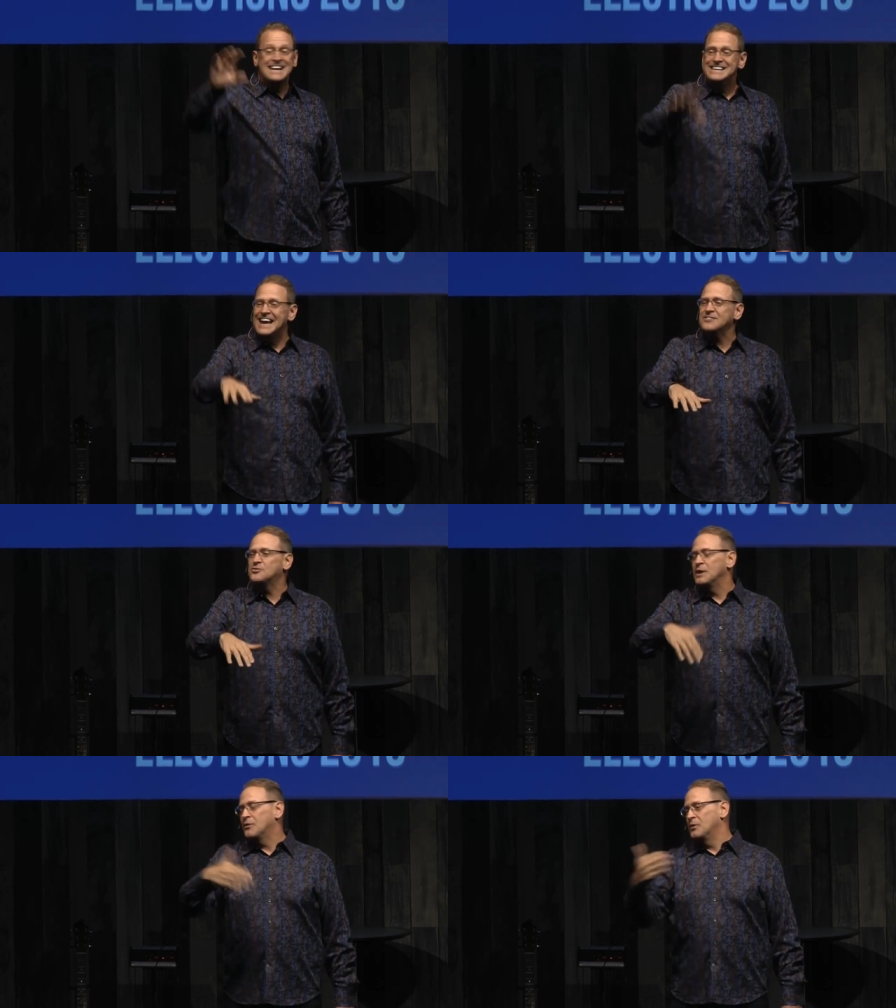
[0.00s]
Next
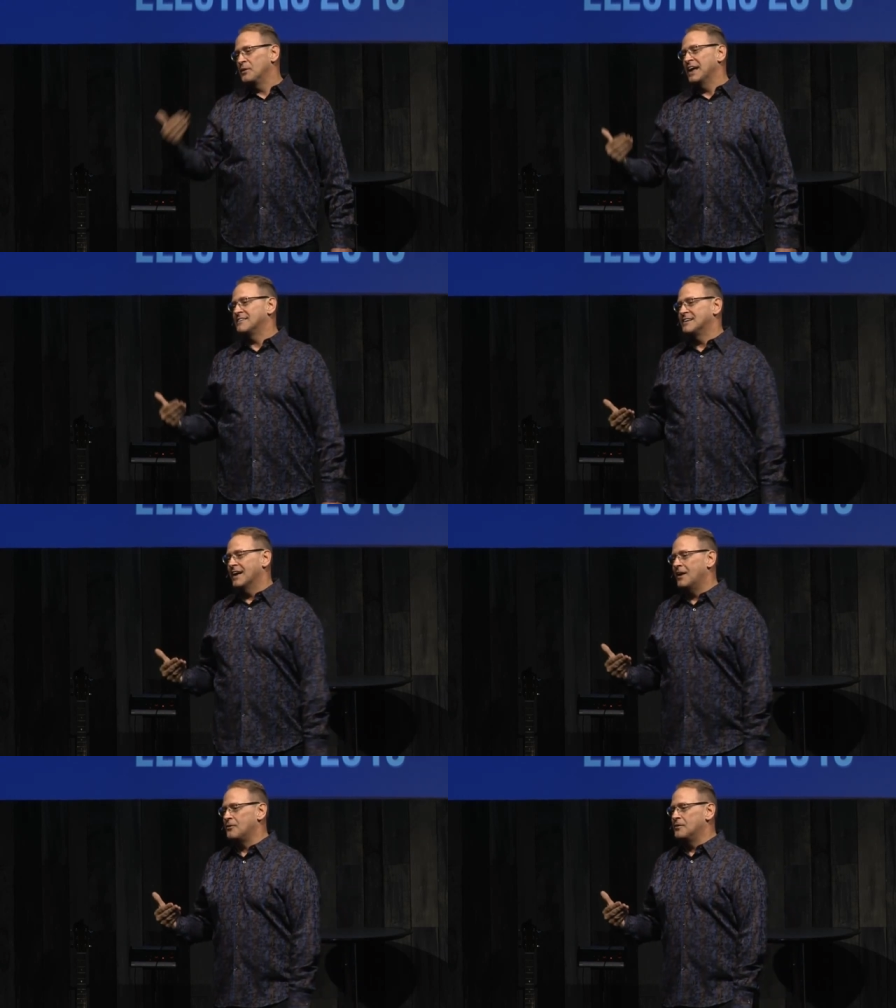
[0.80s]
week, when we get
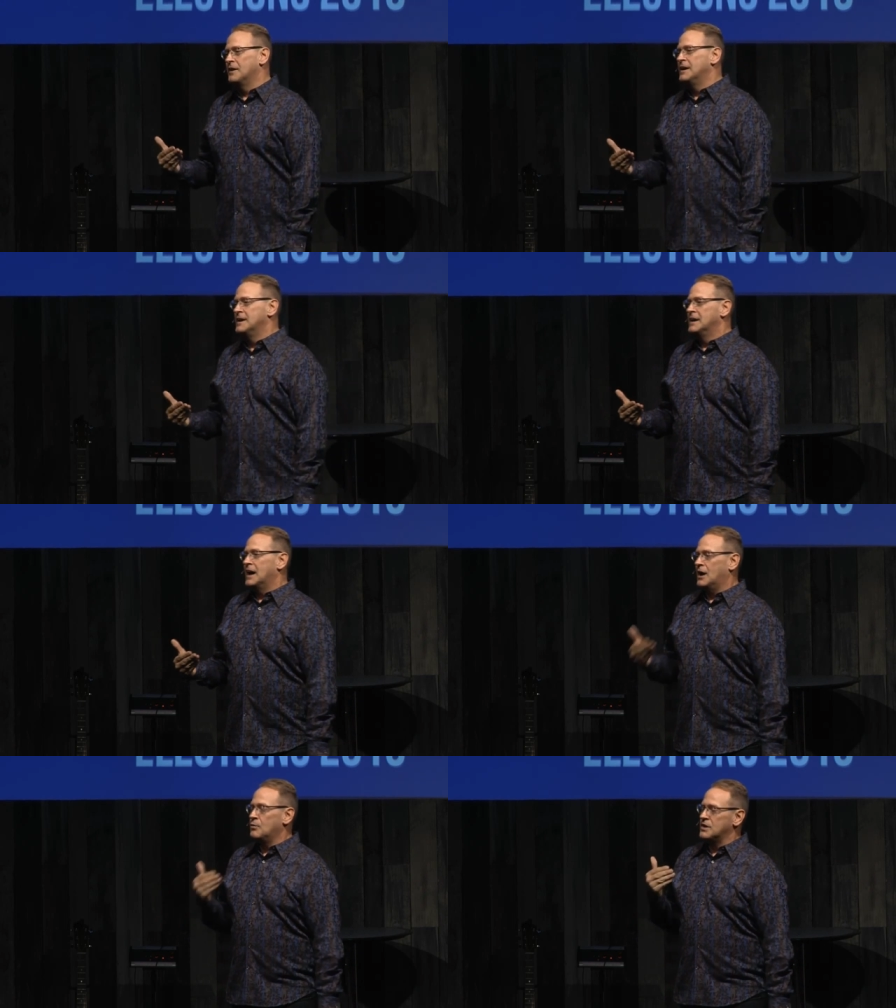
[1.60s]
together,
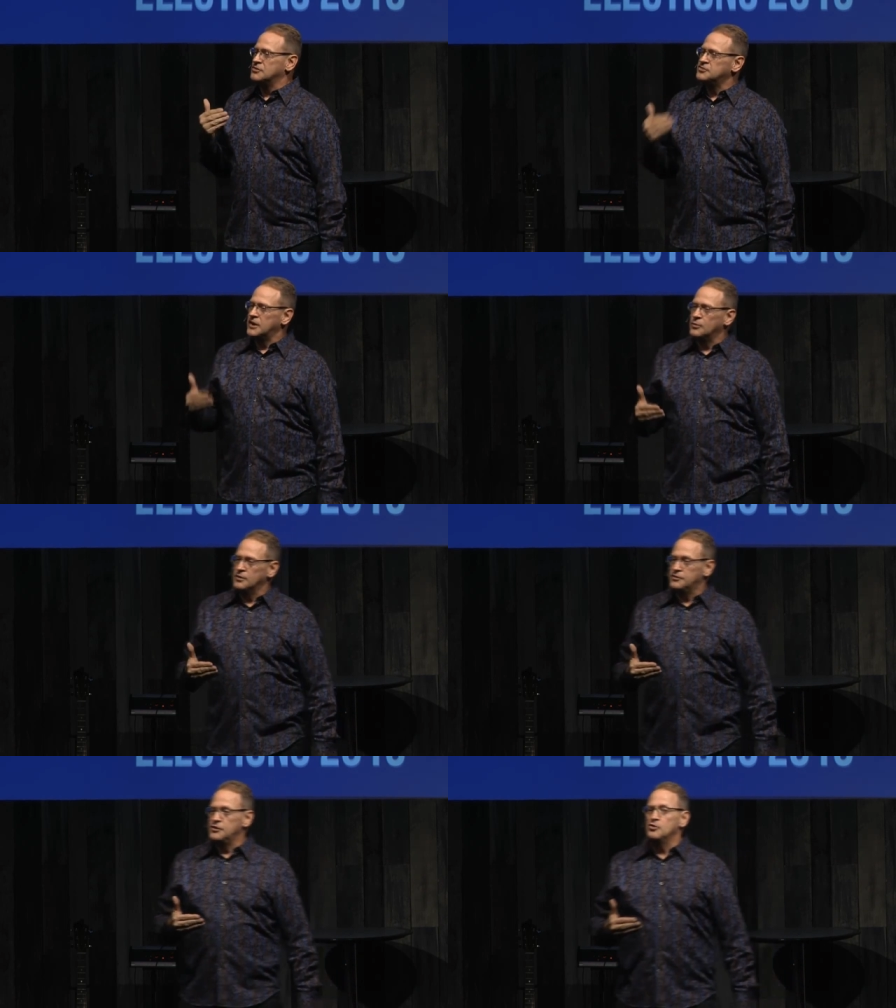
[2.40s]
I want to share
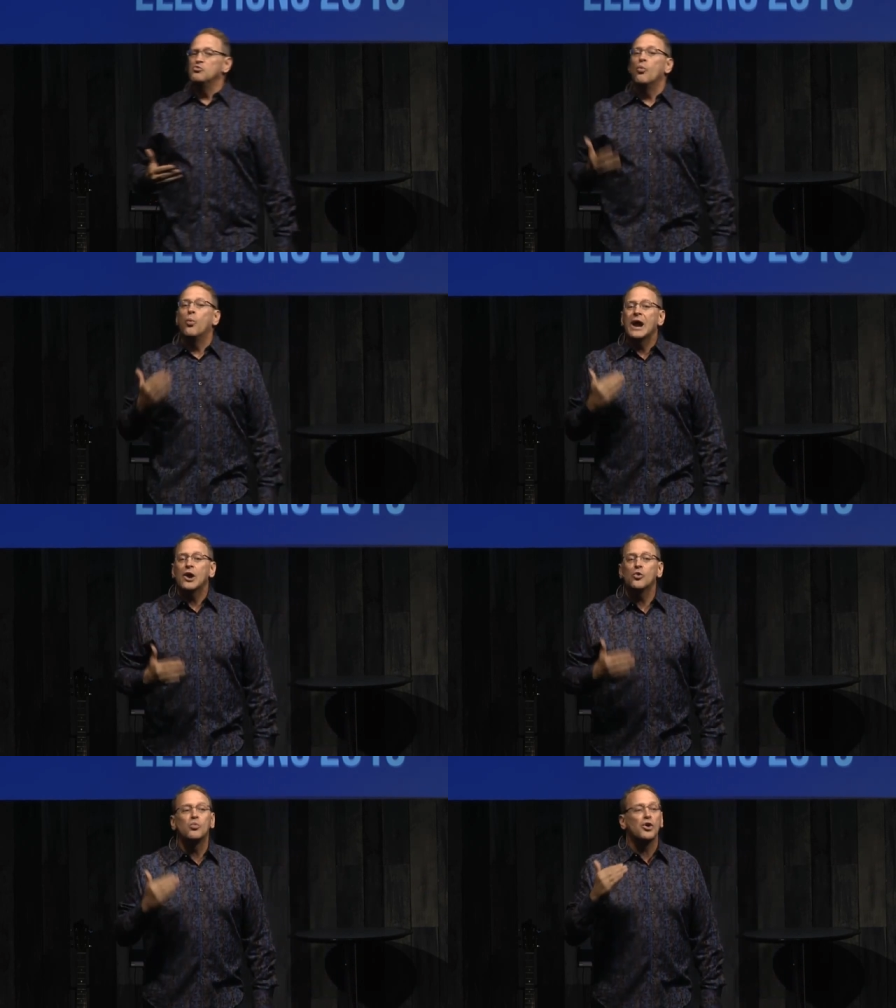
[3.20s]
with you
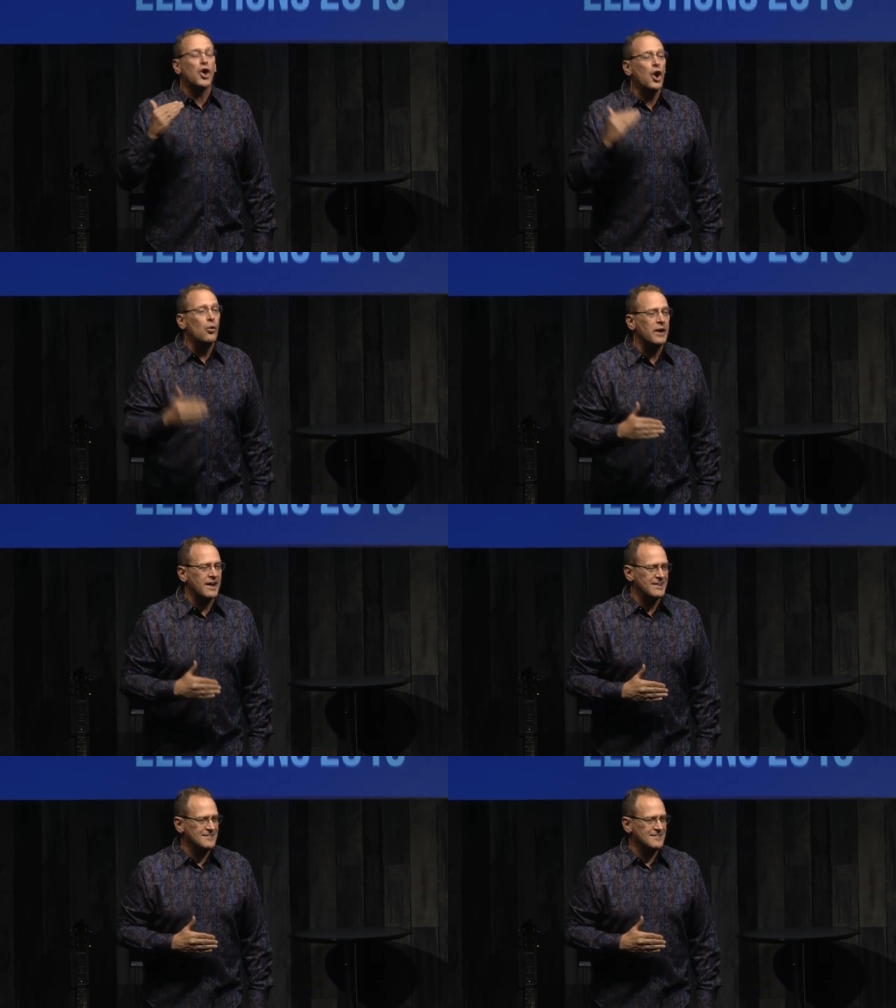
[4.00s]
where we're going.